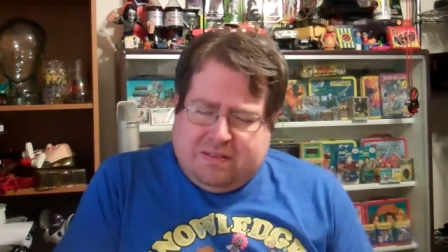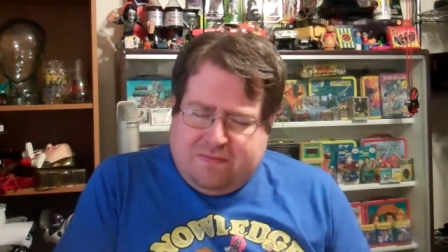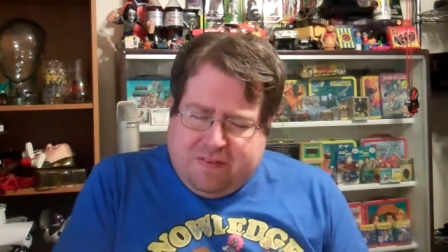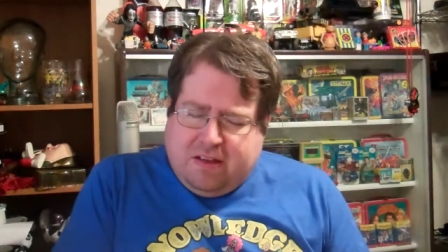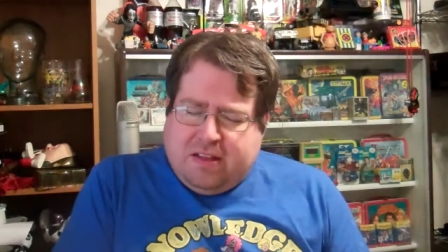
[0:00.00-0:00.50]

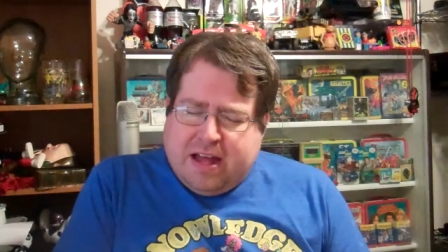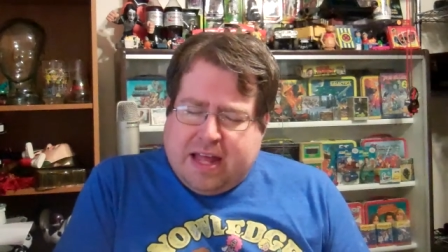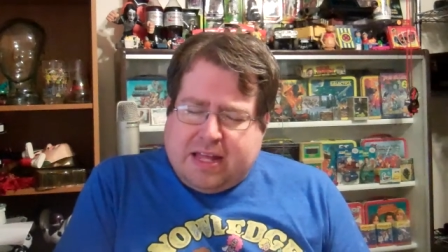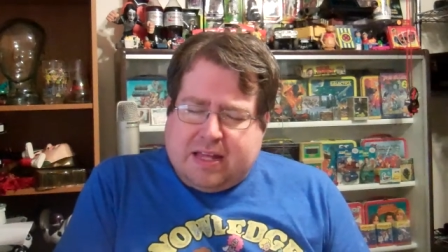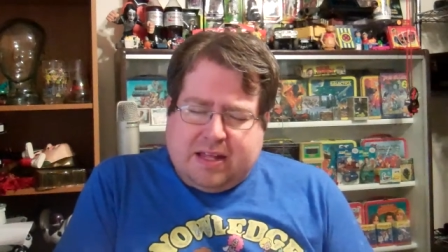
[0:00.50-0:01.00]
feel
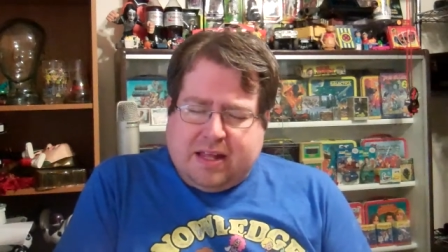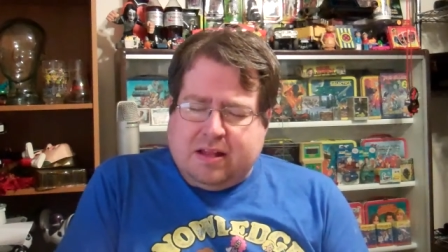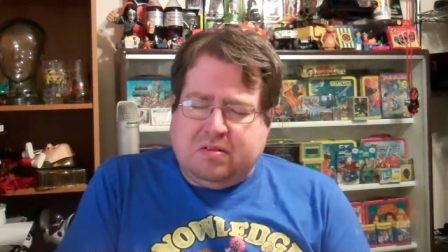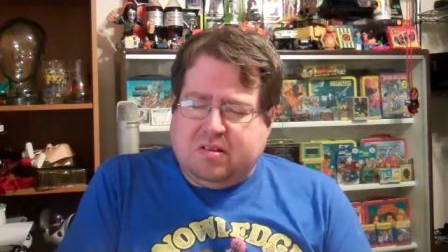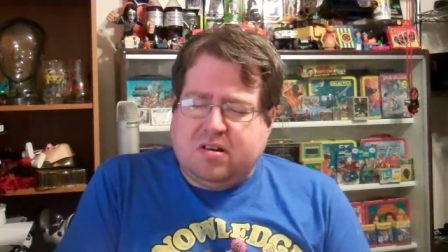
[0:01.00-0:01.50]
like you
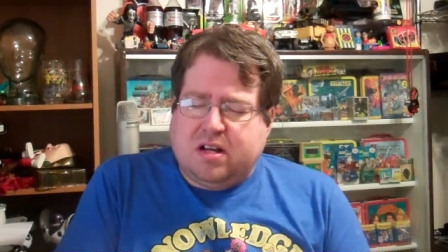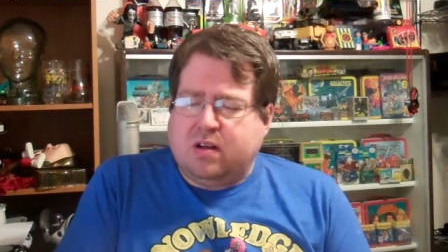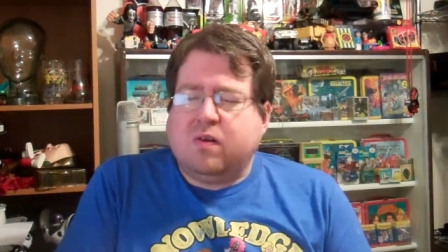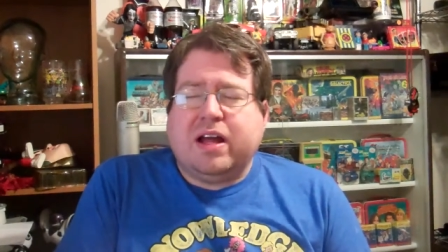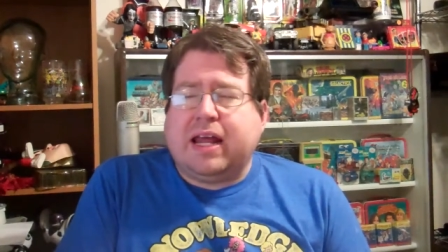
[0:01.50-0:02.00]
know they're dark
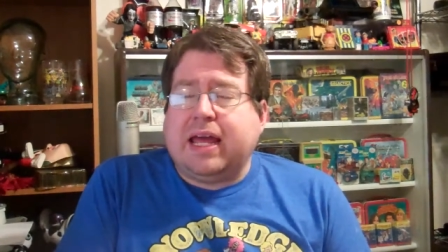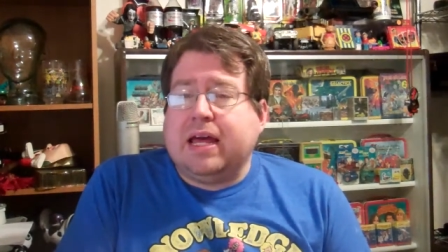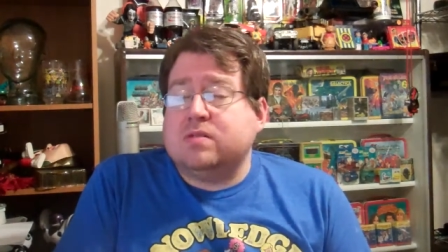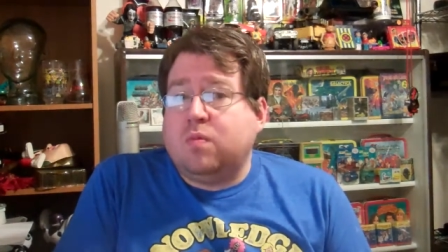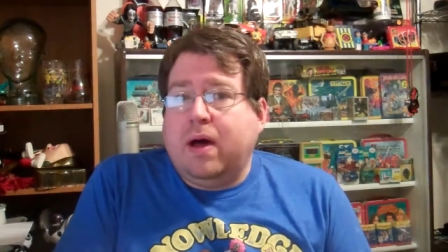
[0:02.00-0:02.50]
and gritty
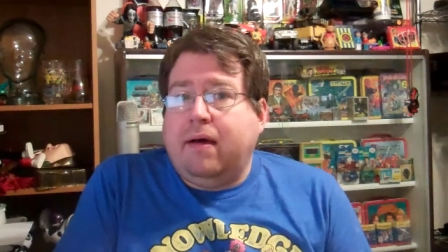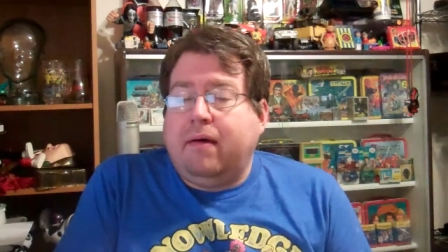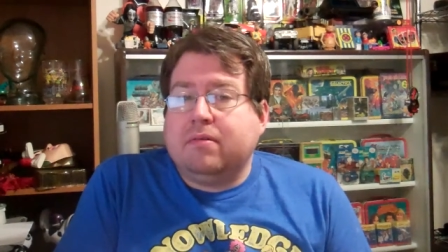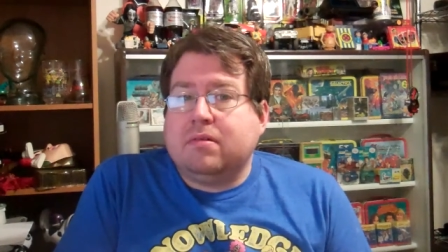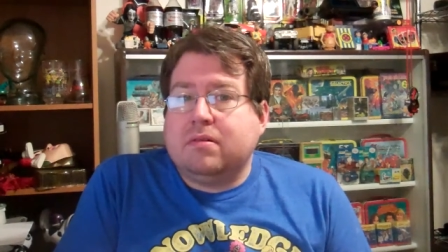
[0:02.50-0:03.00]
as
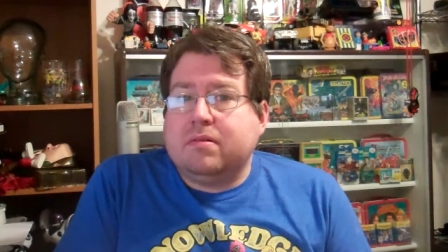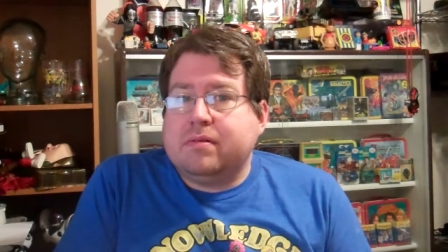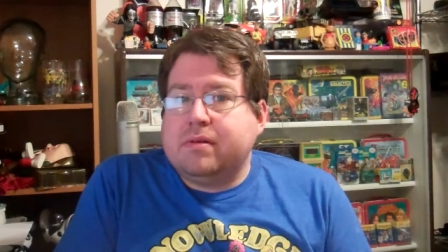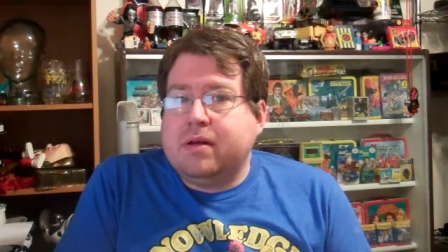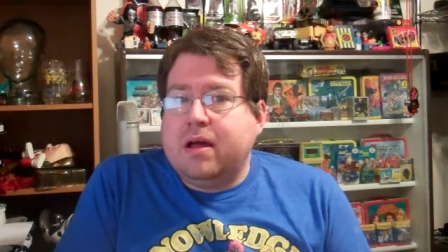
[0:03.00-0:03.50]
well.
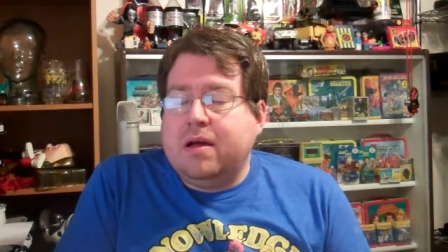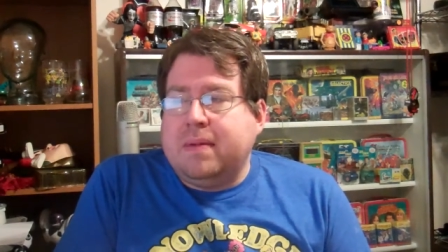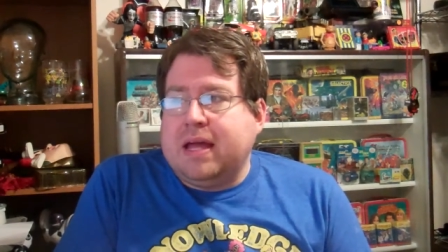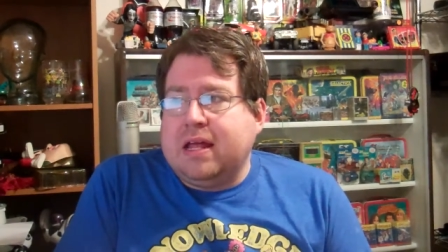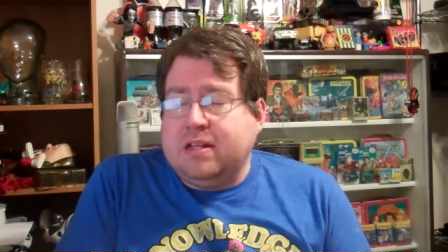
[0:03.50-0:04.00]
I
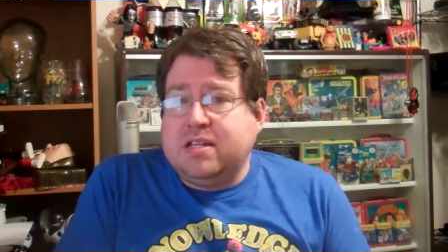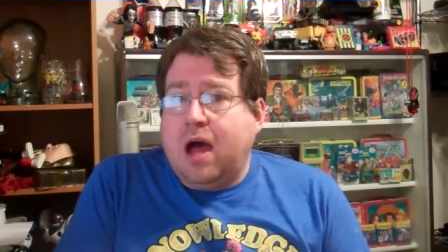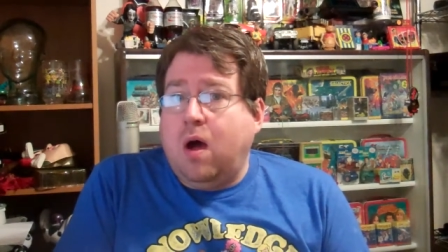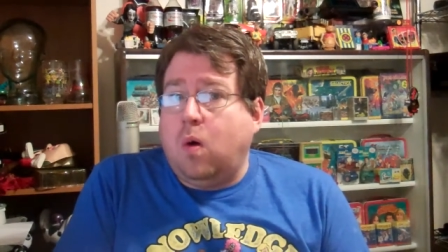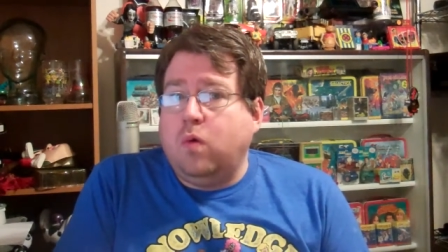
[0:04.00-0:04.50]
mean, in
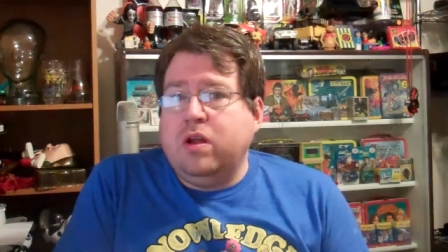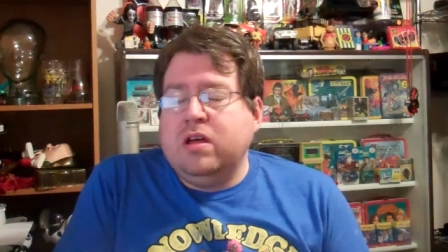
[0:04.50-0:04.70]
tone